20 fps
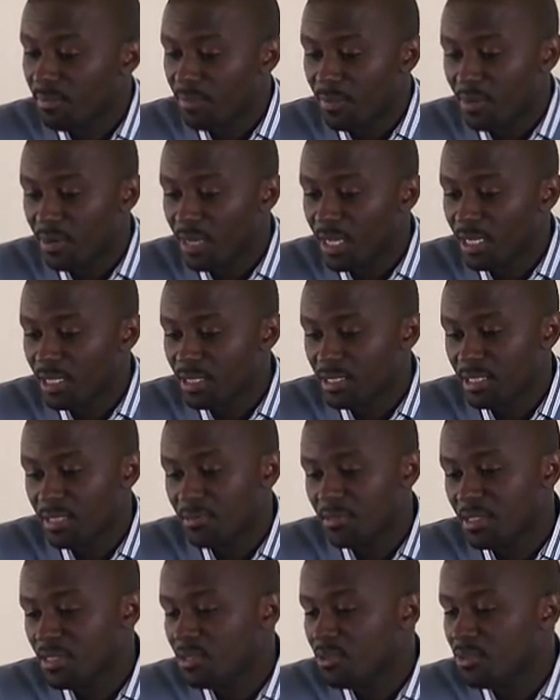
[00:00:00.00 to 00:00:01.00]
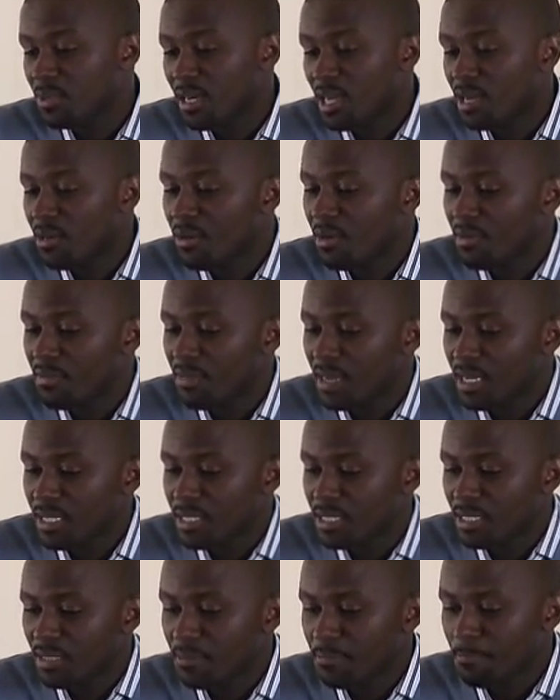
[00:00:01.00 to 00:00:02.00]
product, if it's a drug or a
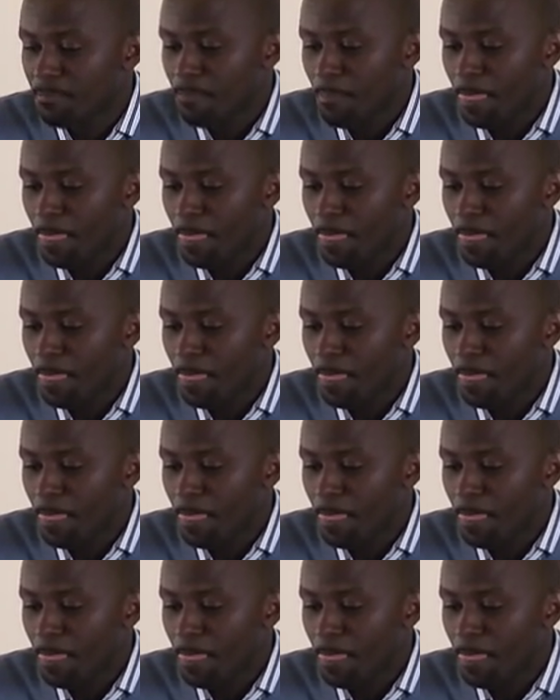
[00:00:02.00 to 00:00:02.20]
vaccine.